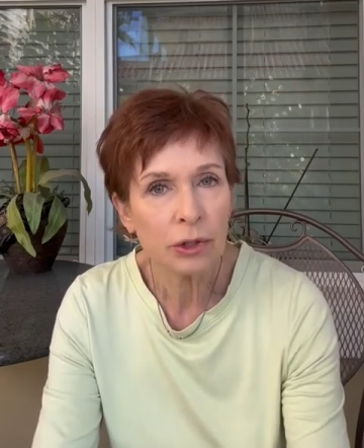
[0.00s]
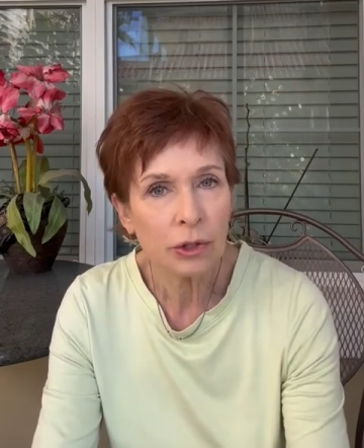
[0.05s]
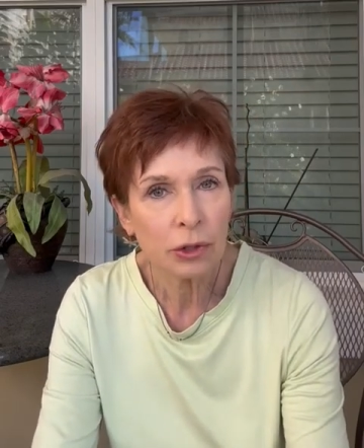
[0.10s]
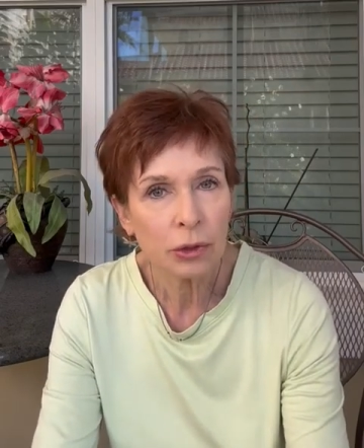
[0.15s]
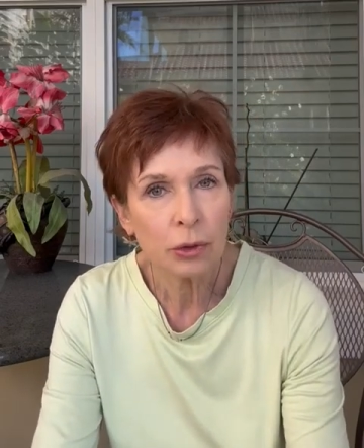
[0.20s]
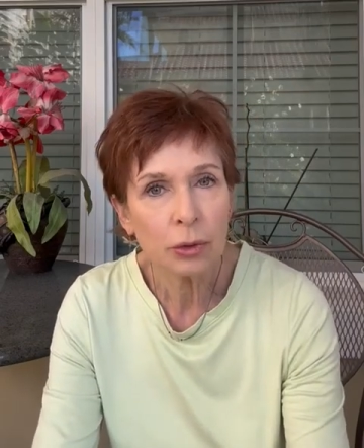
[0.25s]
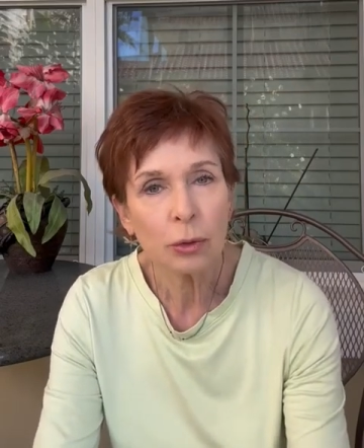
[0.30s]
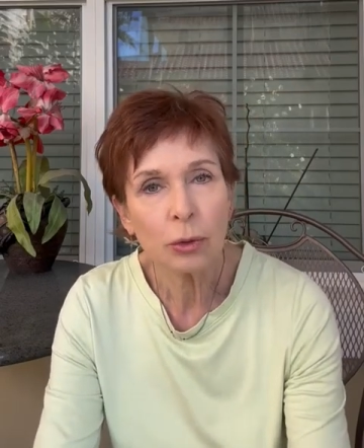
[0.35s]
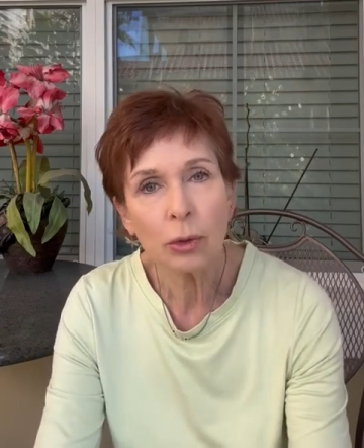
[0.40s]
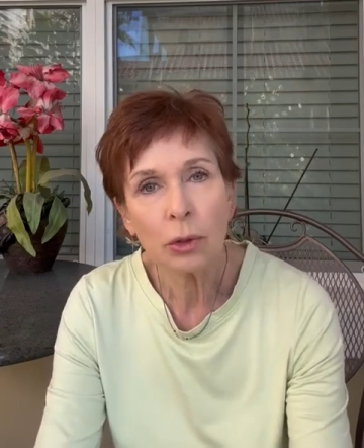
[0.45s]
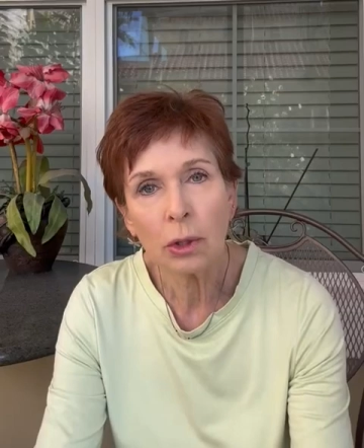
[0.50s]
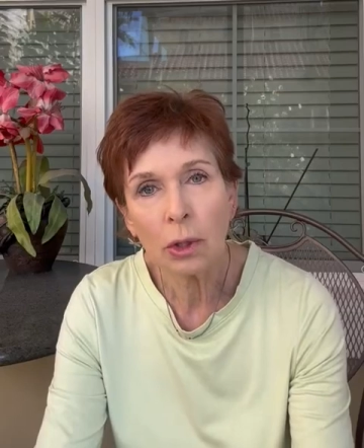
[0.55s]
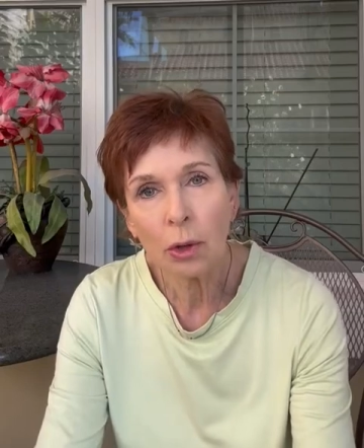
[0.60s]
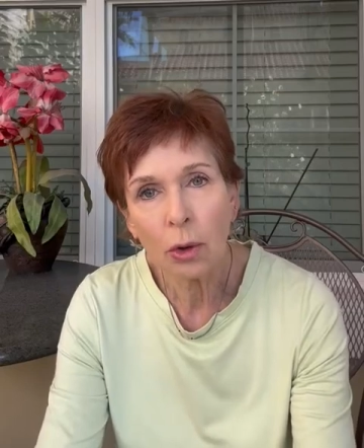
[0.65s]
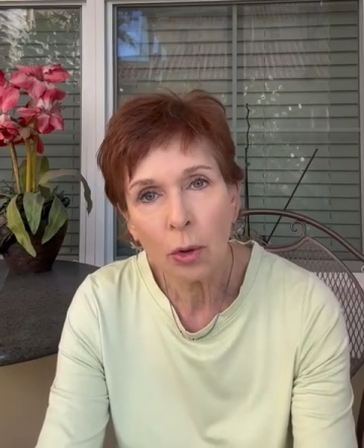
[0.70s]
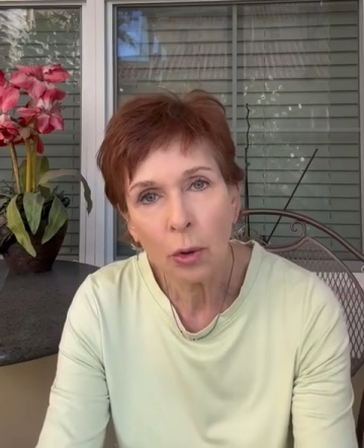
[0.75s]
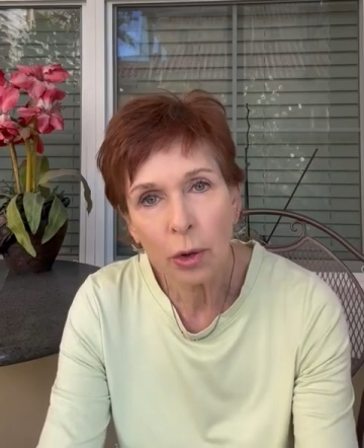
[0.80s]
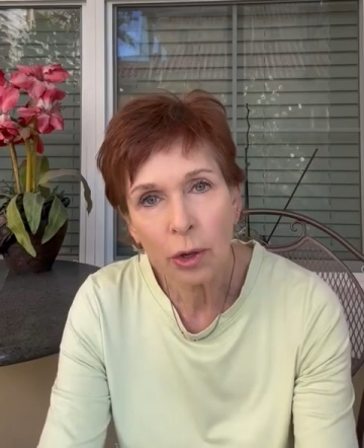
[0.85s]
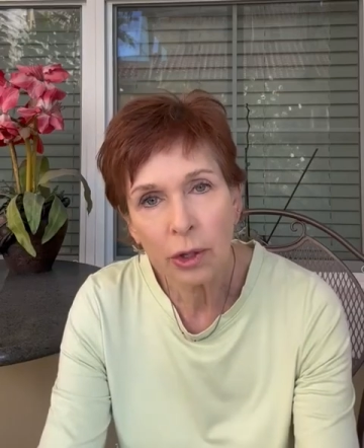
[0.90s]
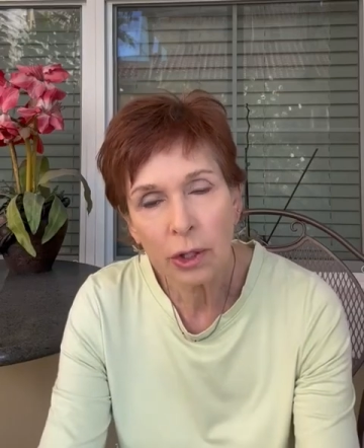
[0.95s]
stool
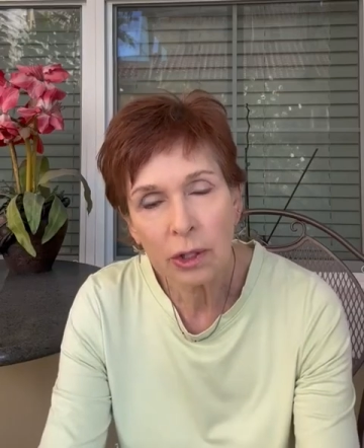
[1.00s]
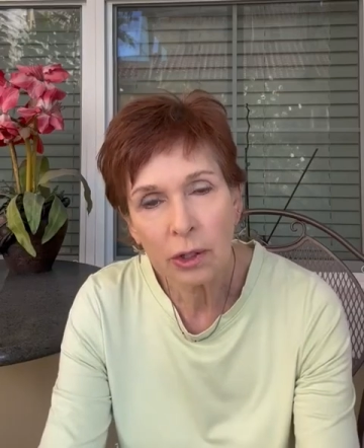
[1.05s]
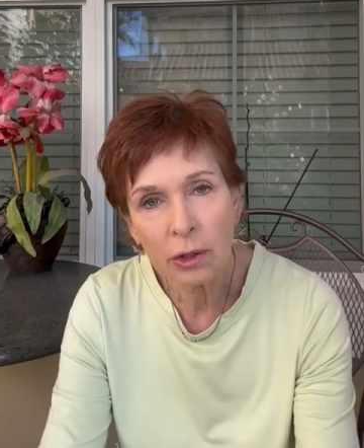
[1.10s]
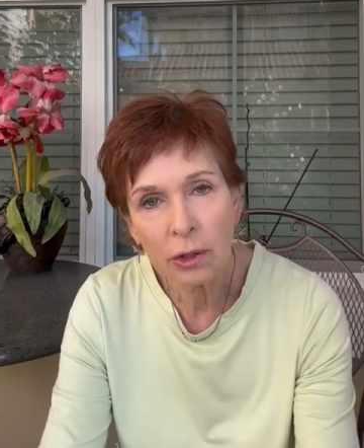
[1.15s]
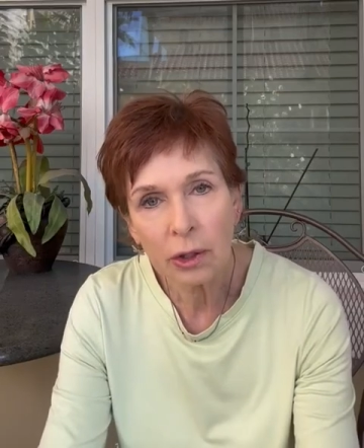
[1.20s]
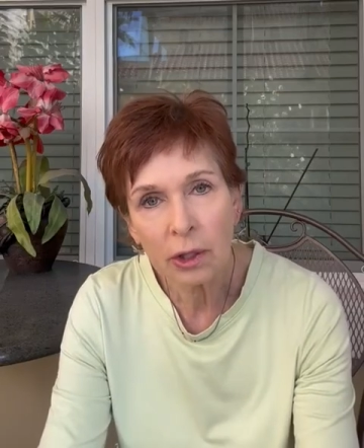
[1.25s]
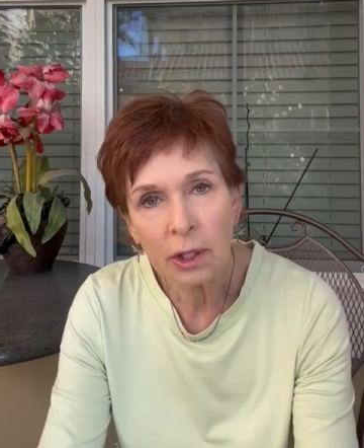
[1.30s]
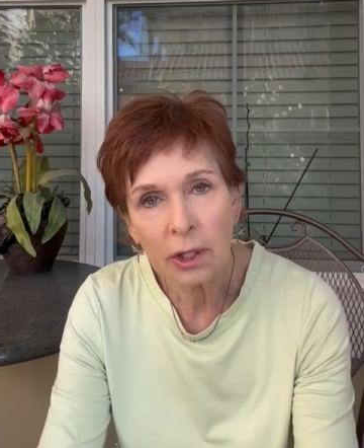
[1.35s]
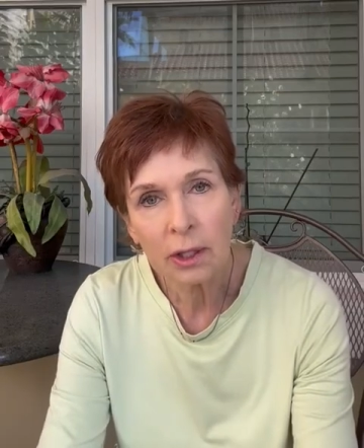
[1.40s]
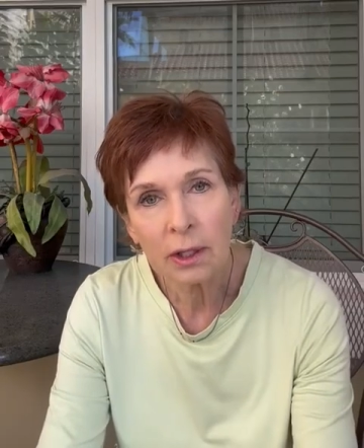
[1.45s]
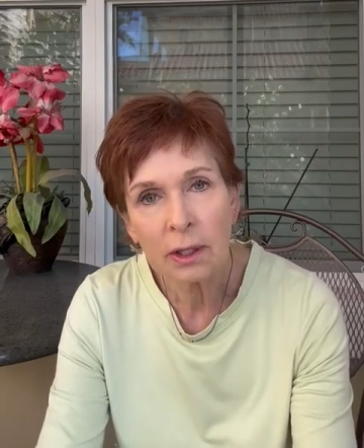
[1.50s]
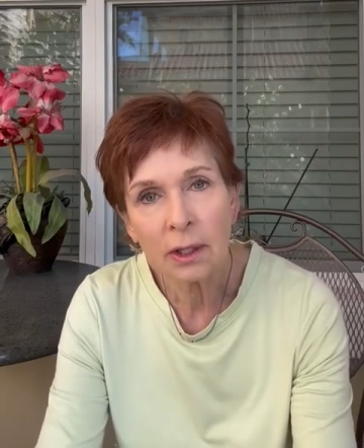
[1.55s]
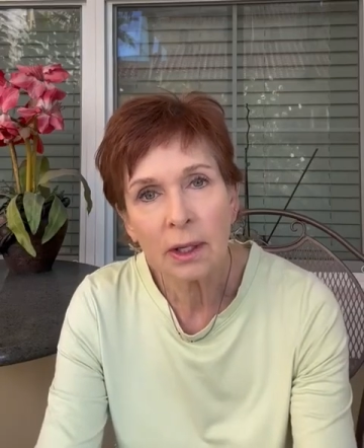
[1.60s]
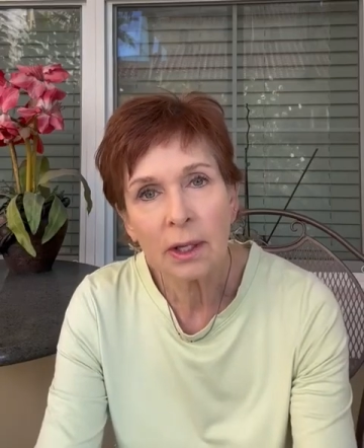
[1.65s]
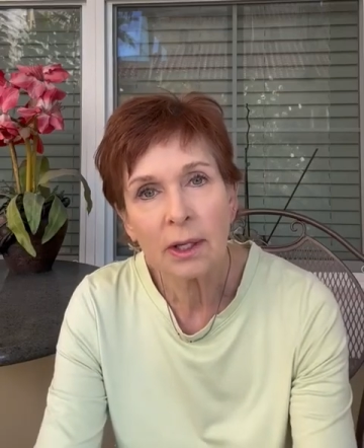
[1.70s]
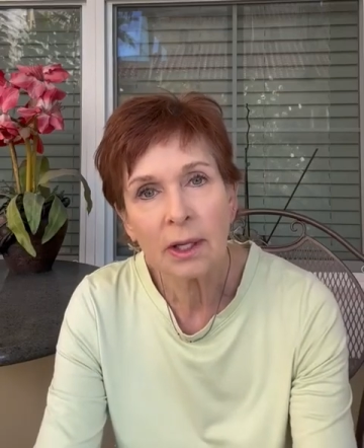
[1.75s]
or urine,